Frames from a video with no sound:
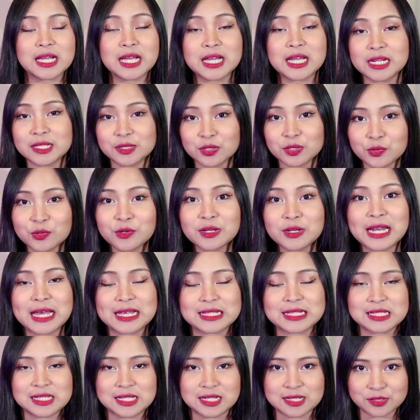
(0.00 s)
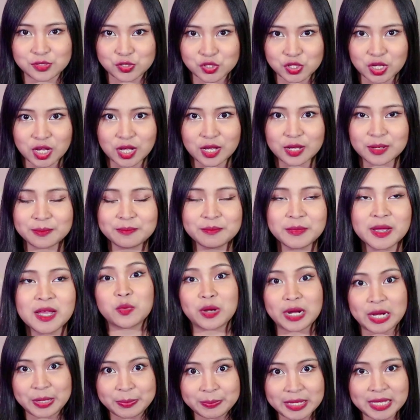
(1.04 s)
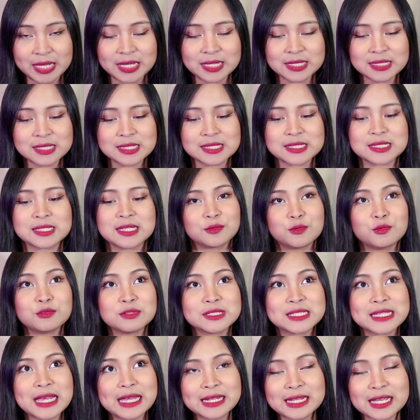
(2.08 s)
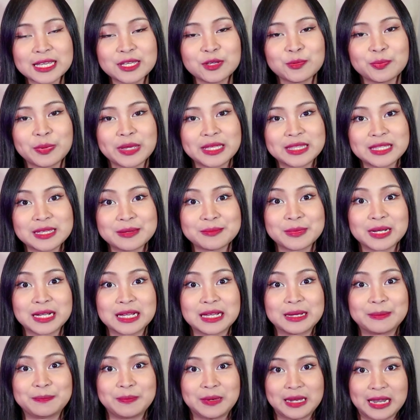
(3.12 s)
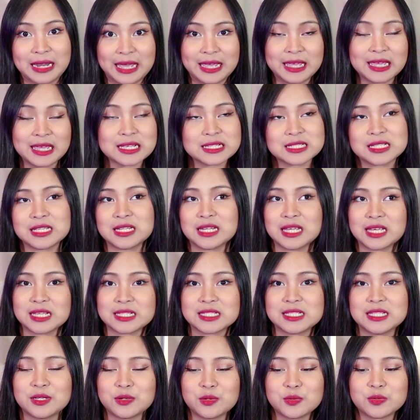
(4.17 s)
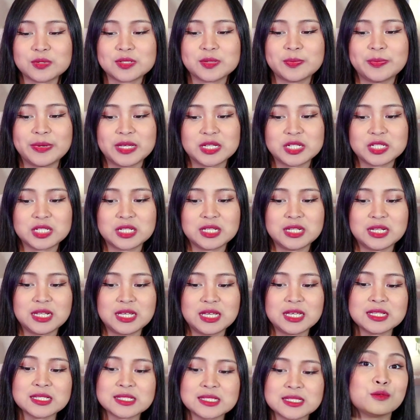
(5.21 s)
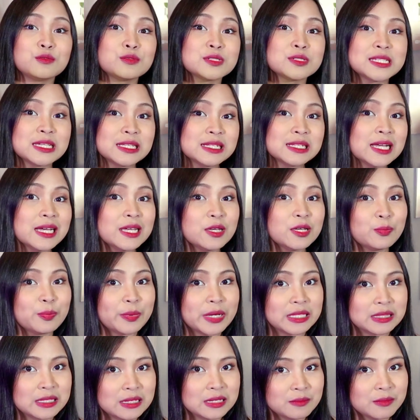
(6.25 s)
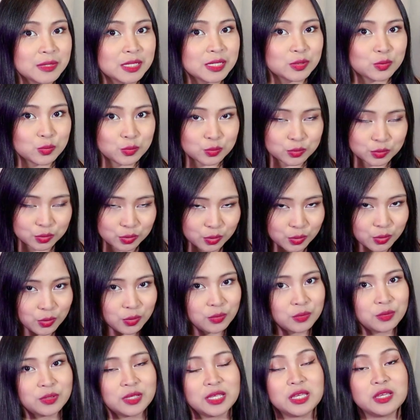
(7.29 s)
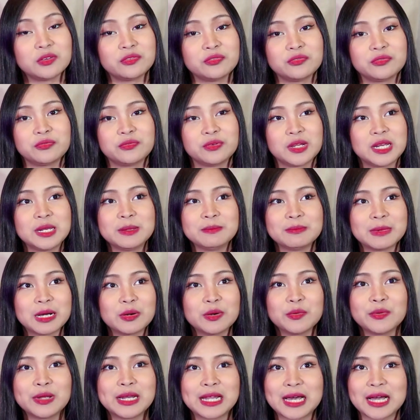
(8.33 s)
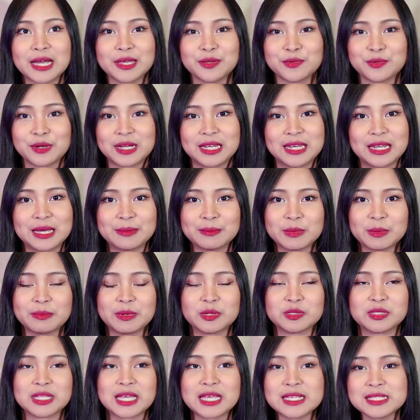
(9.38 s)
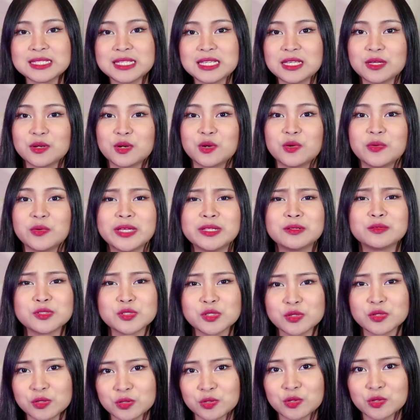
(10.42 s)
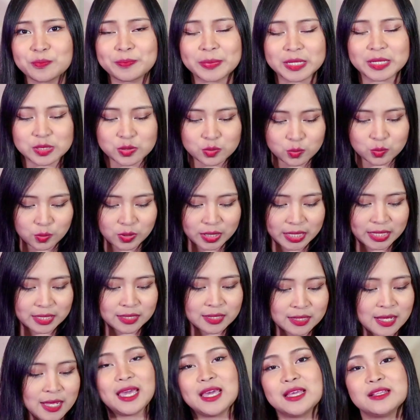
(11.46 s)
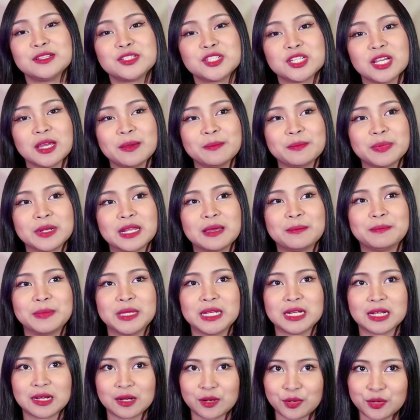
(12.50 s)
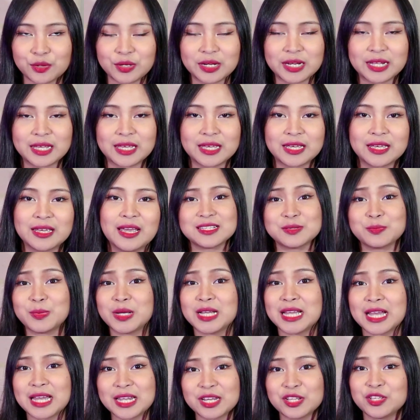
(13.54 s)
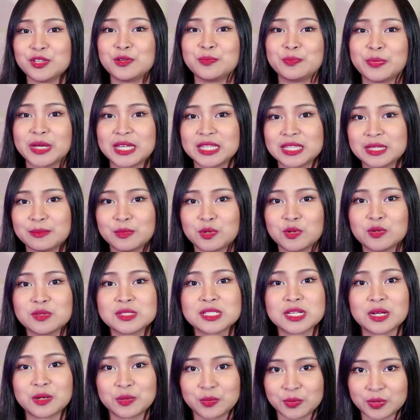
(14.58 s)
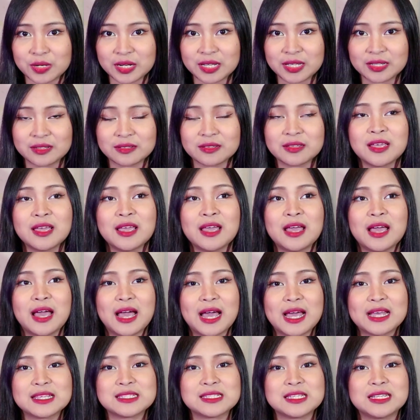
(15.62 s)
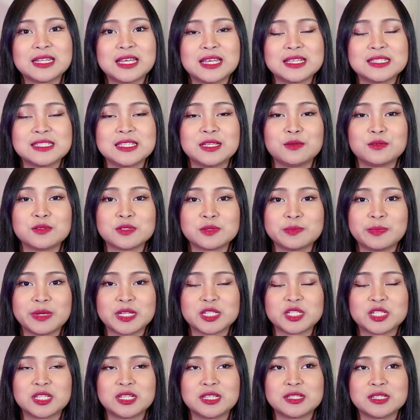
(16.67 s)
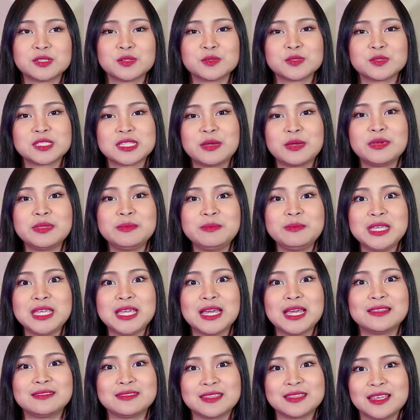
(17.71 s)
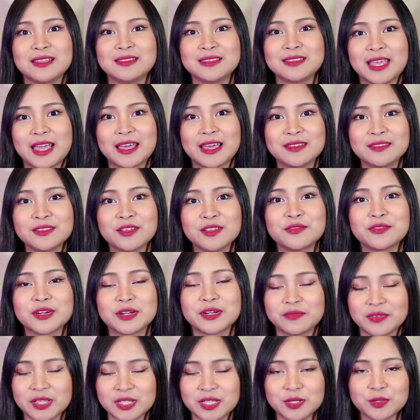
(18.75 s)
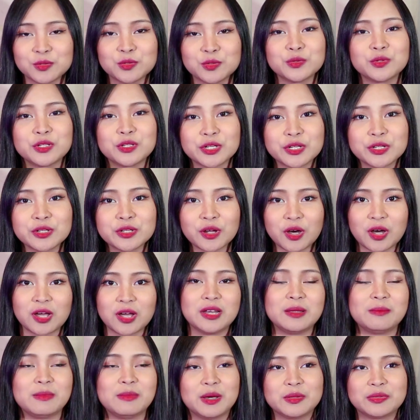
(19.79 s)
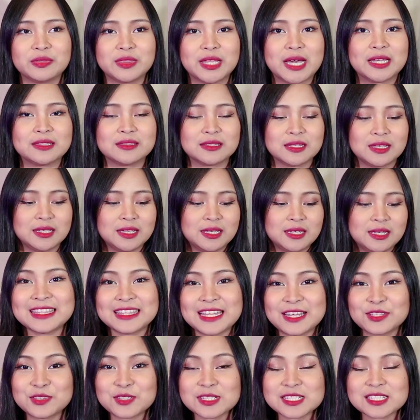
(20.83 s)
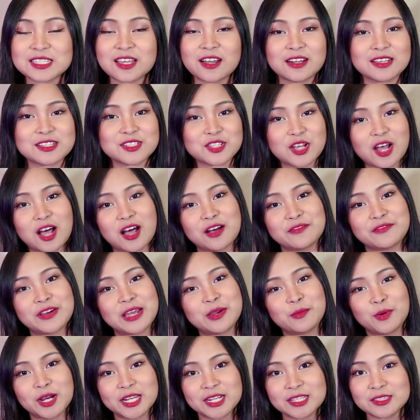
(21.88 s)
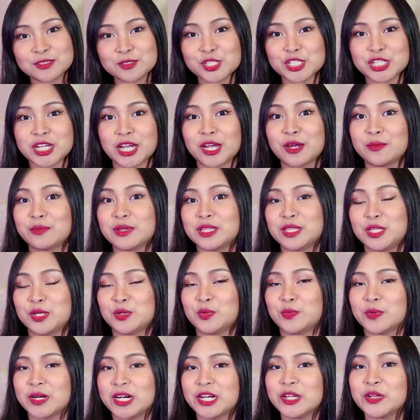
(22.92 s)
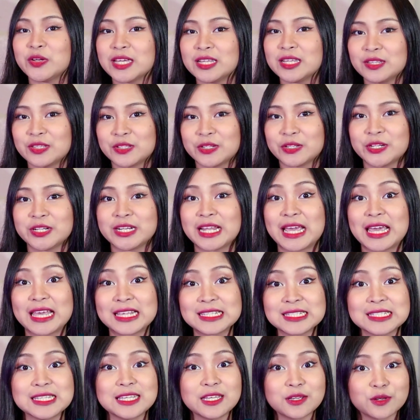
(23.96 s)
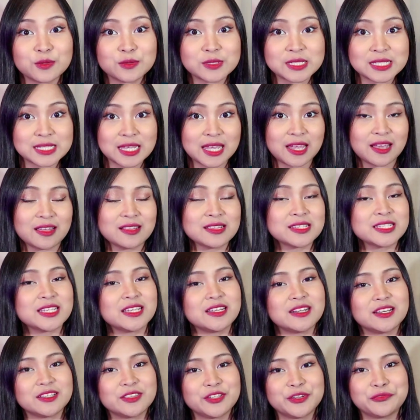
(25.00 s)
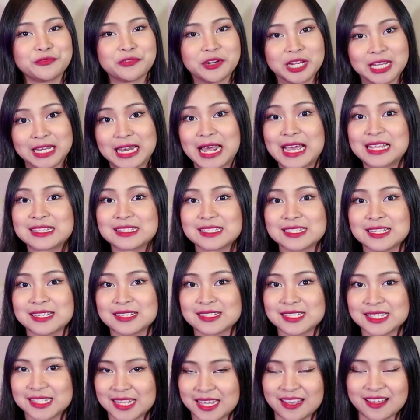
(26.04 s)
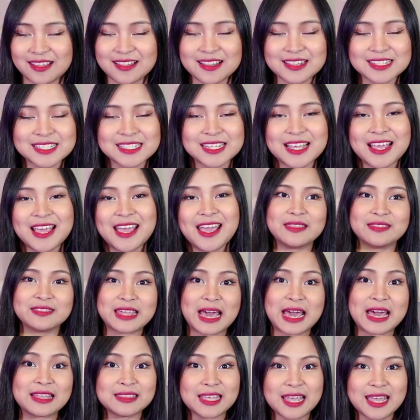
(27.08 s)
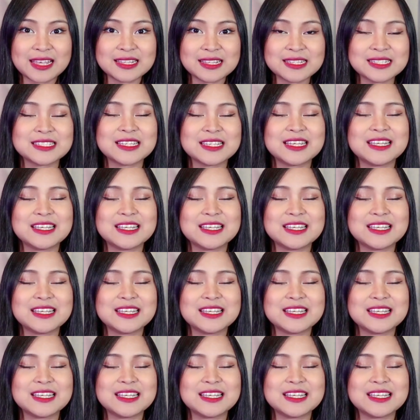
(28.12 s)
sa ganitong klase ng job, requirements, kung saan kayo pwedeng mag-apply as an SEO specialist, kung saan kayo pwedeng matuto if halimbawa wala kayong alam about SEO and gusto nyo itong pasukin. And syempre, ang pinakahuli is magkano yung pwede mong sahurin as an SEO specialist. So stay with me until the end of our video to learn all about that. Now to start us off, I wanted to share with you where you can learn SEO skills and other freelancing skills. And that is